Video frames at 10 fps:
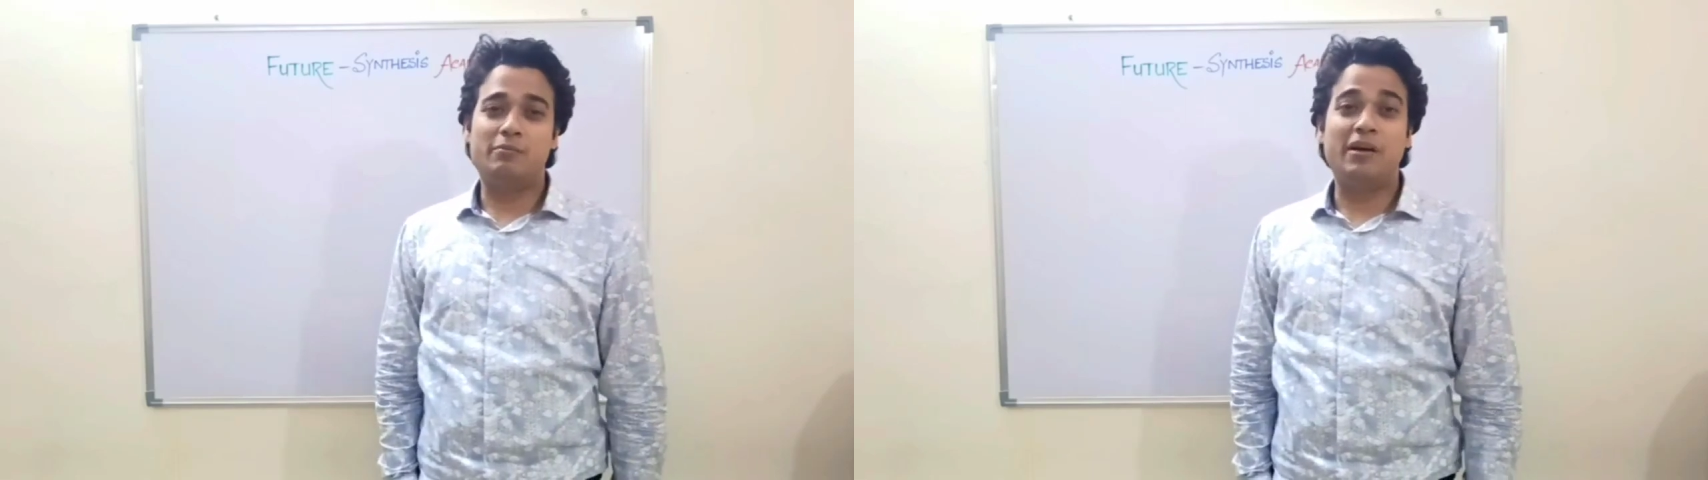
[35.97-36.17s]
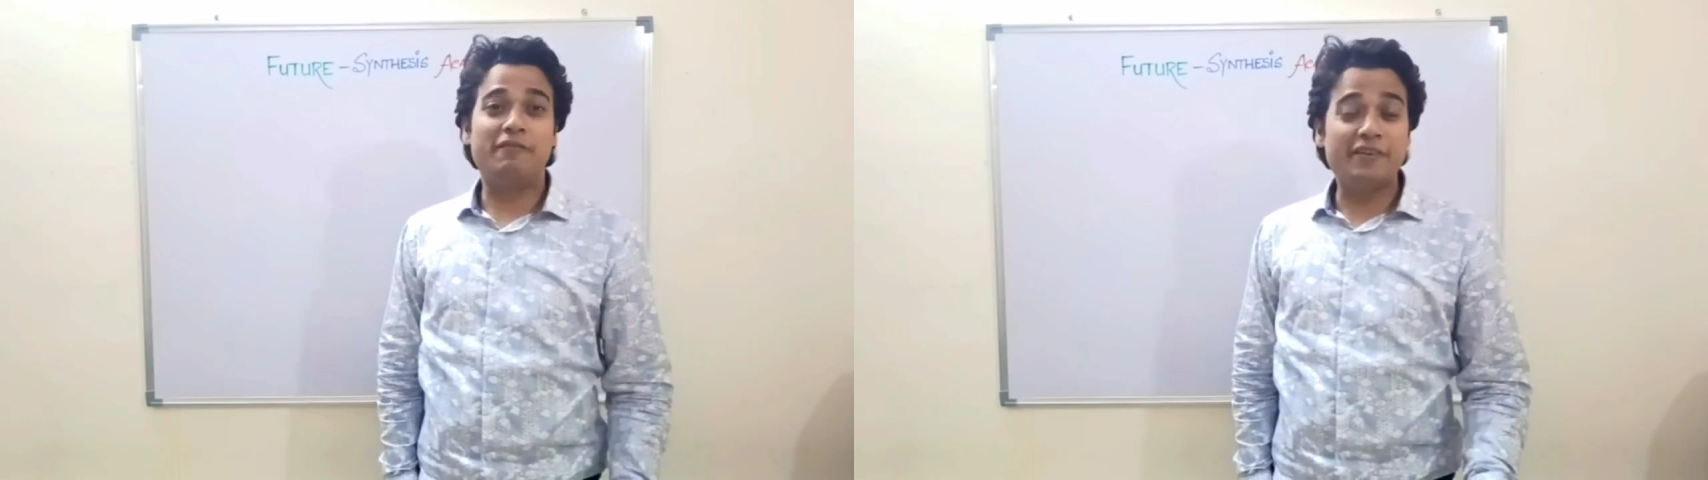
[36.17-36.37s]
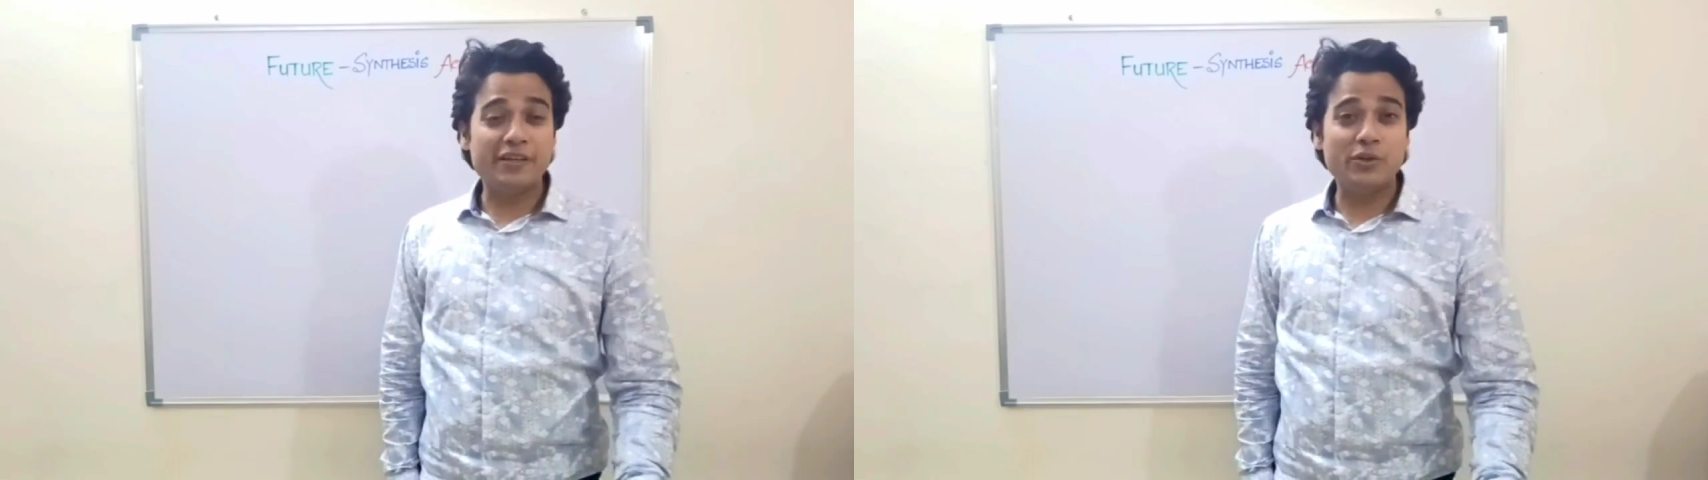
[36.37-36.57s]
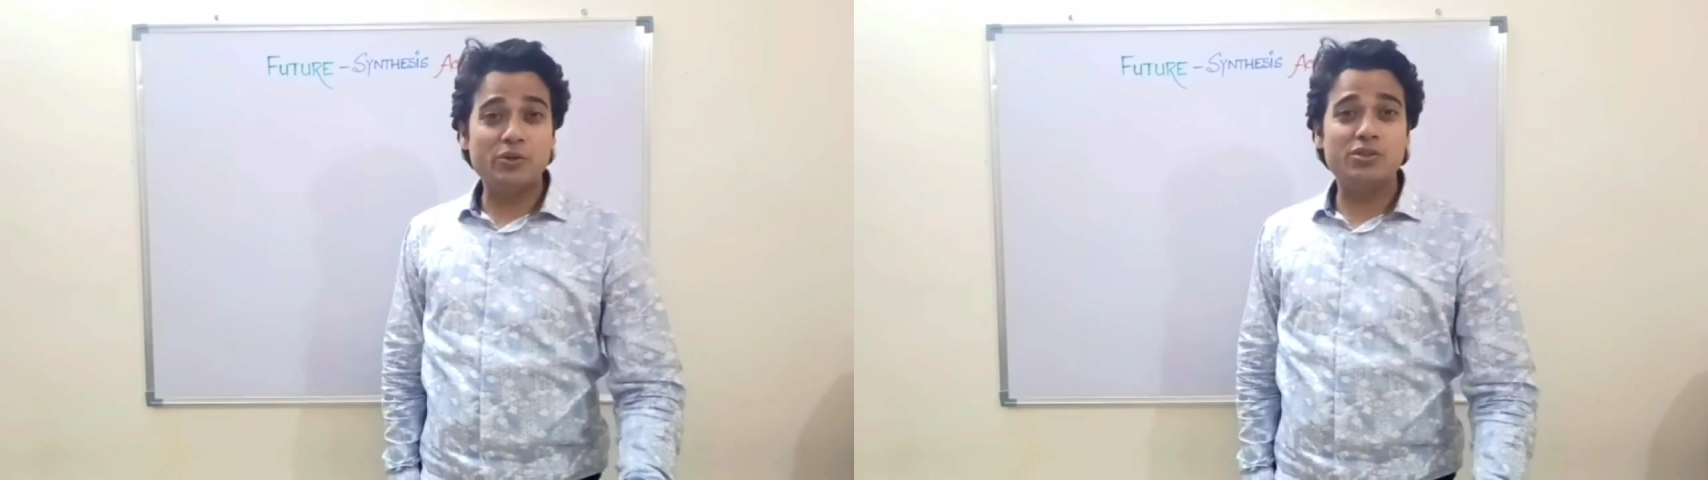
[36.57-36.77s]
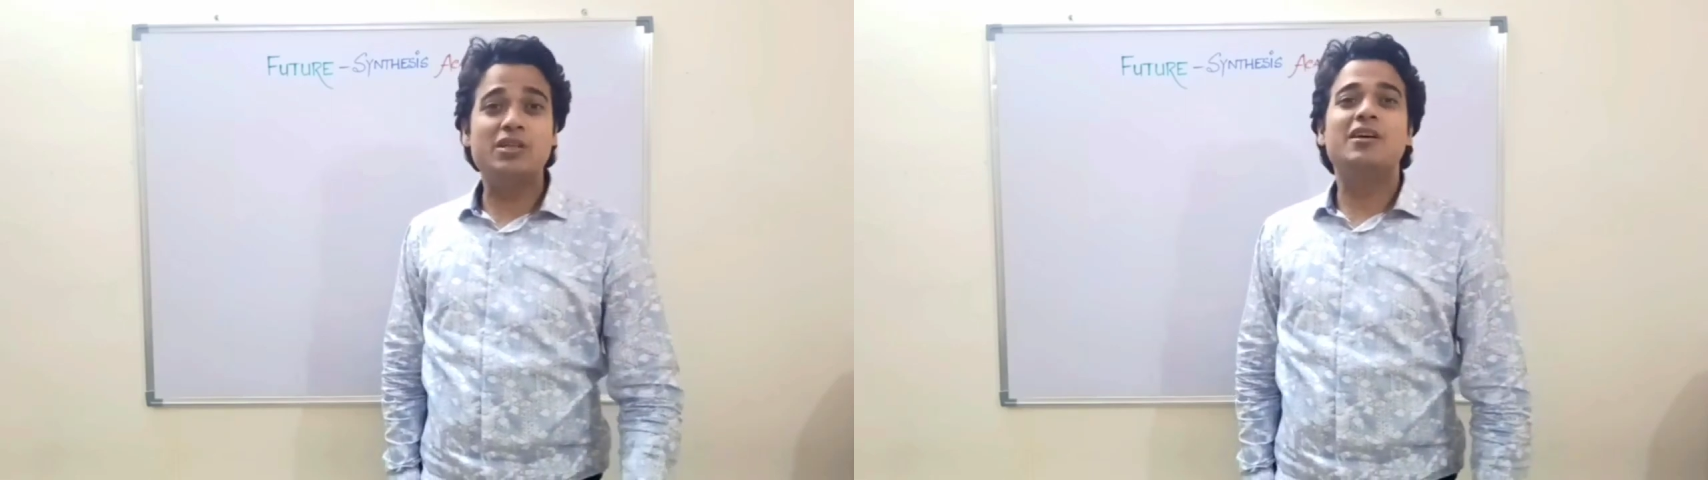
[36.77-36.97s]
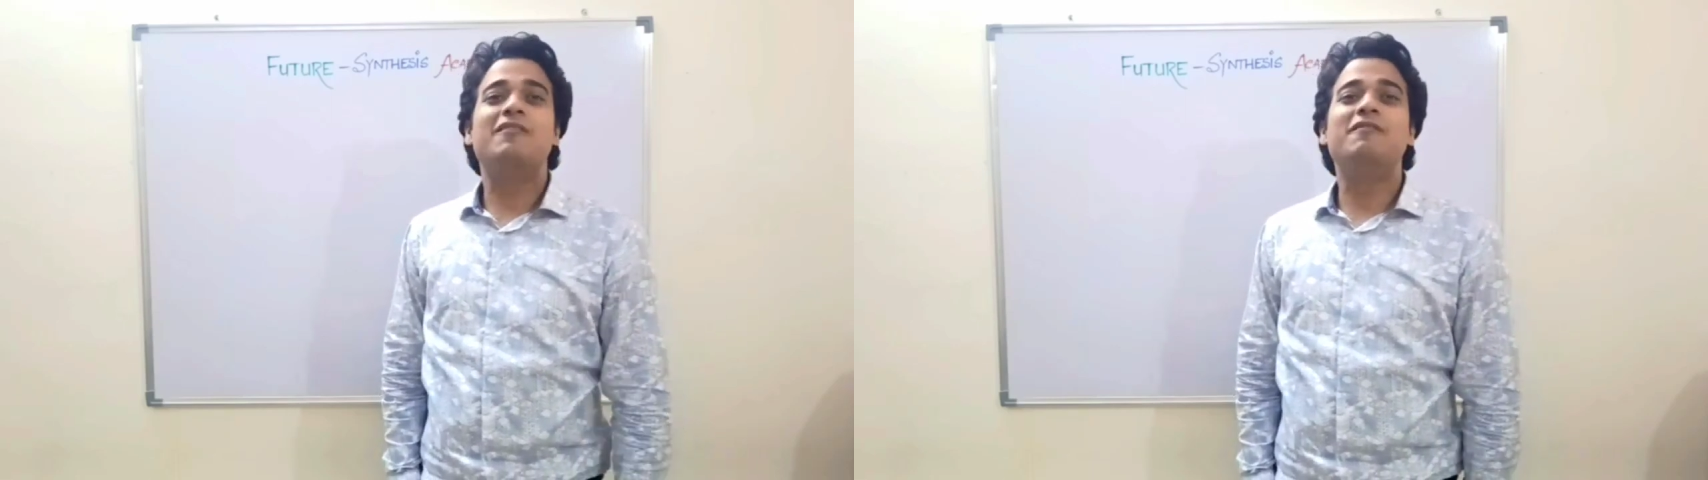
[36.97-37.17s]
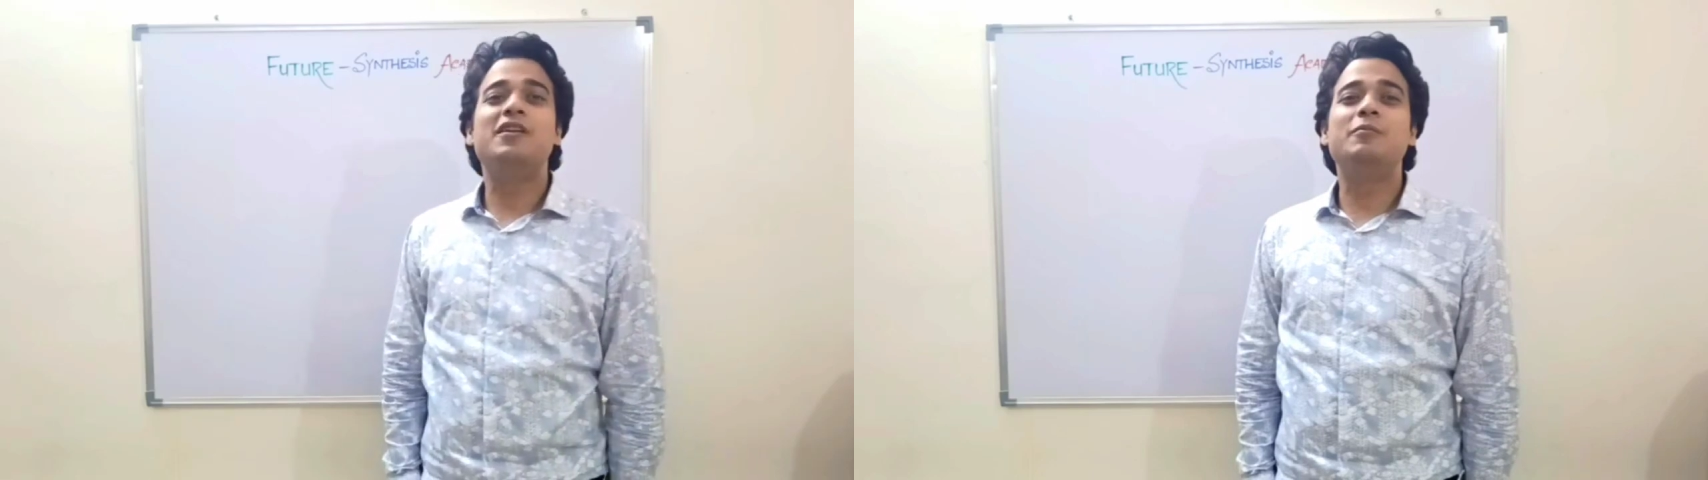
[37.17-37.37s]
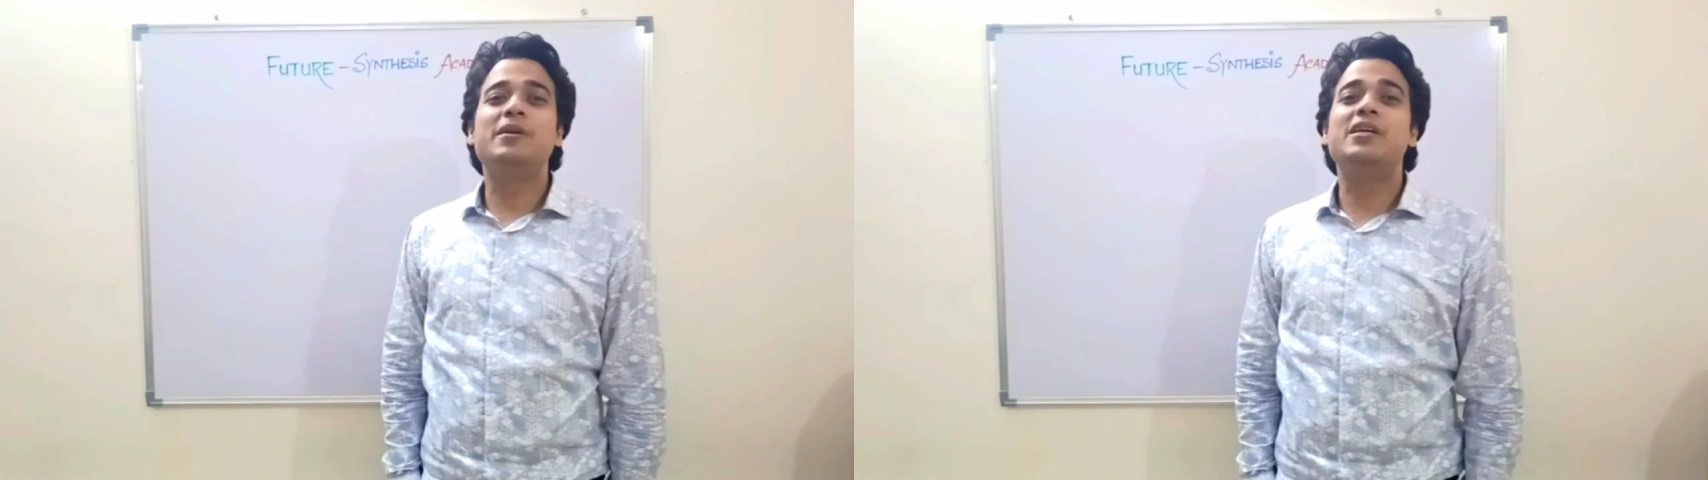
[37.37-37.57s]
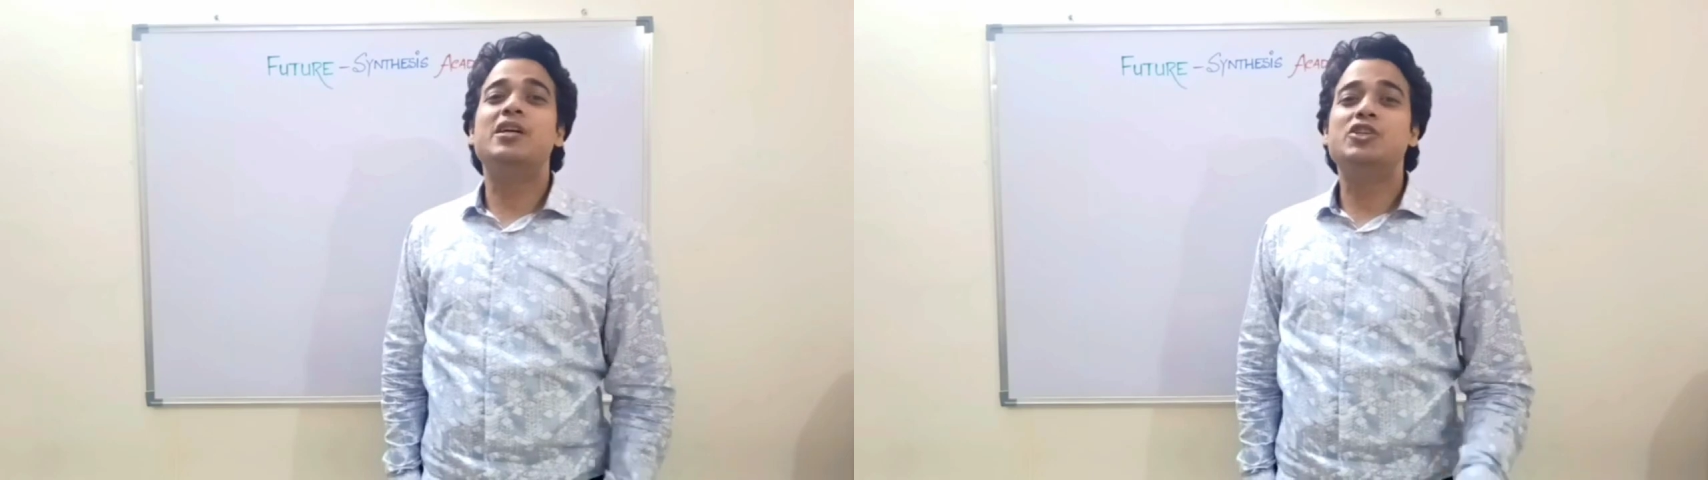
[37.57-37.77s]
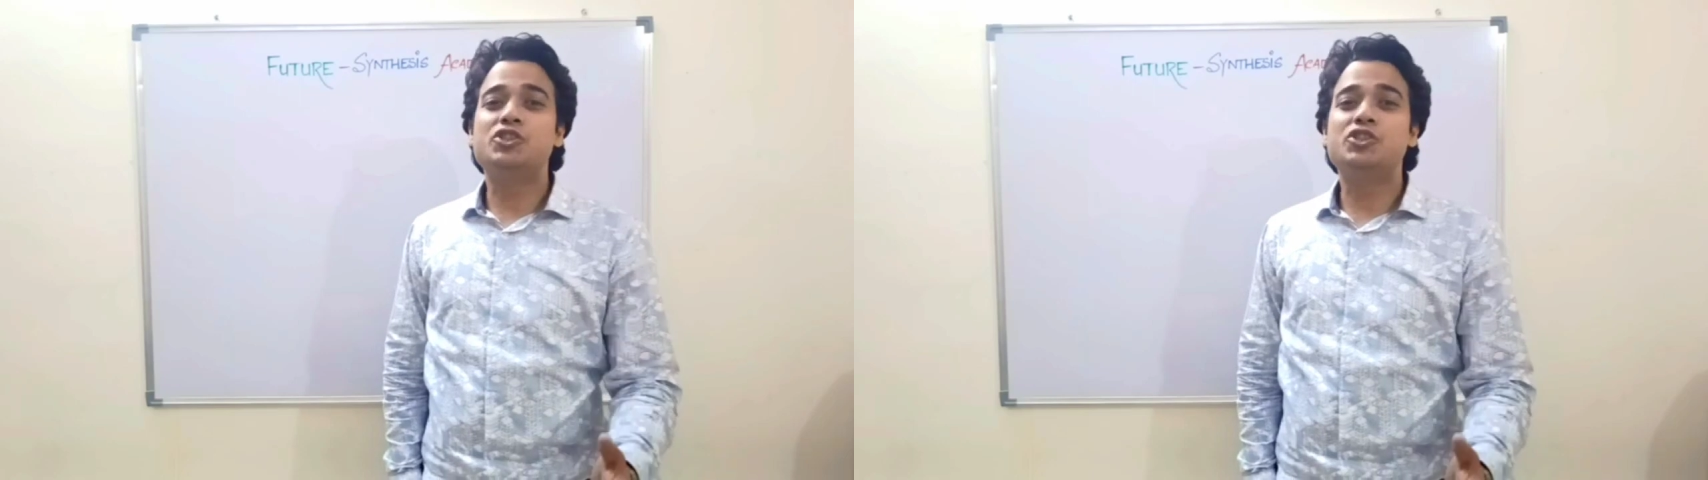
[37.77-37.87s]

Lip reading: My videos will be